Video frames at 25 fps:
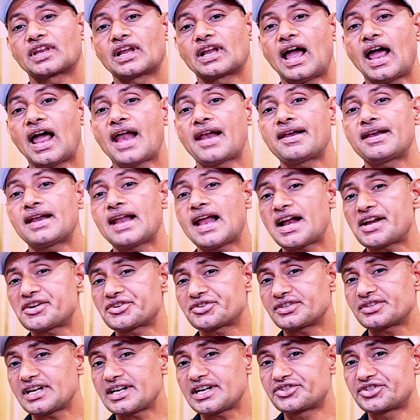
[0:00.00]
And
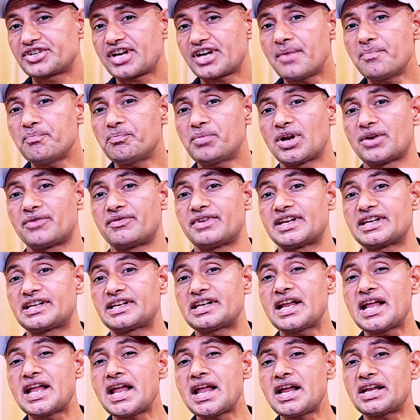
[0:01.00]
next example we
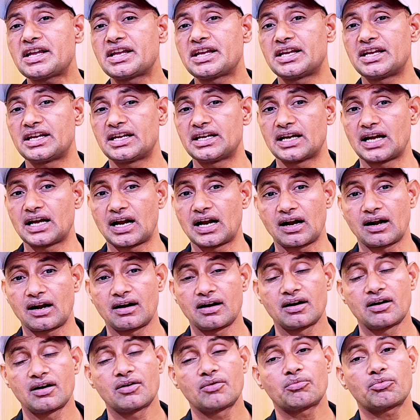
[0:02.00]
take here
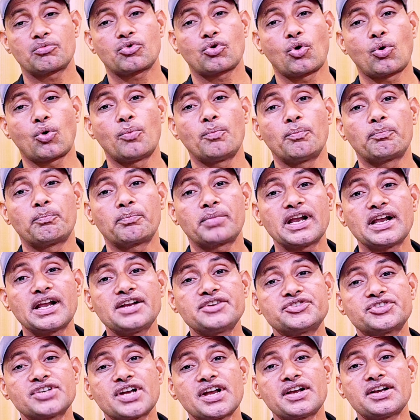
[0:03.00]
from
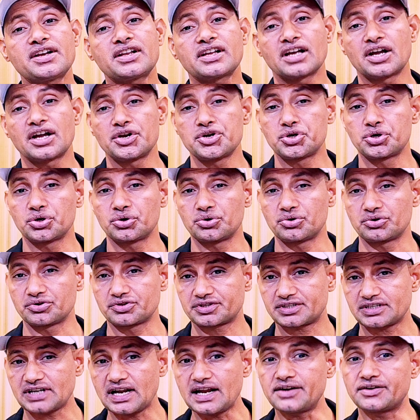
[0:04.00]
present
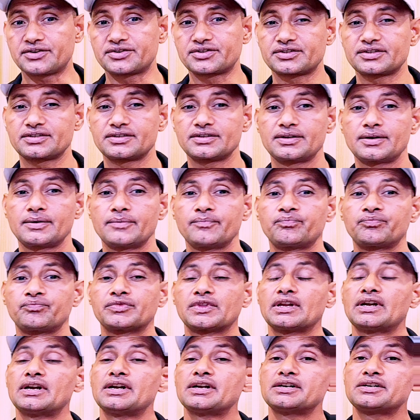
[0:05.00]
continuous tense.
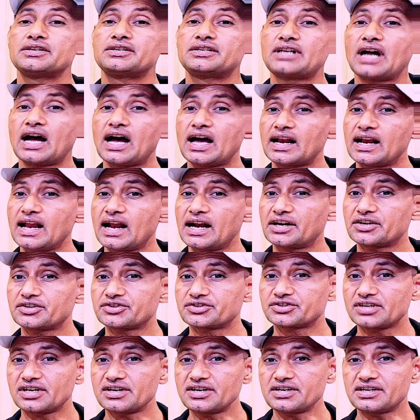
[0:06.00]
Direct
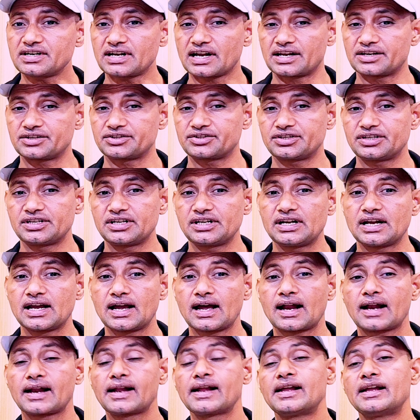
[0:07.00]
sentence
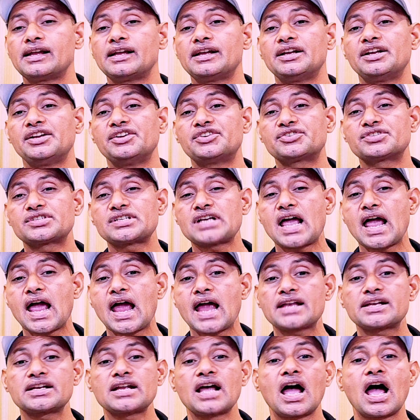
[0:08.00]
here is
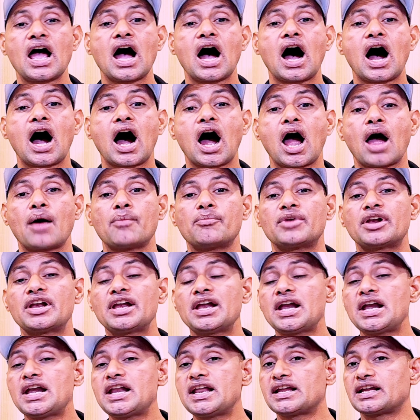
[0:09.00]
said I'm
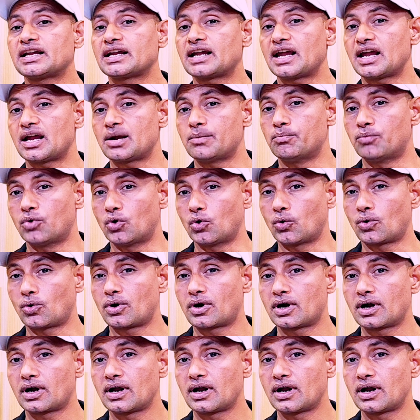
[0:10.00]
reading a book,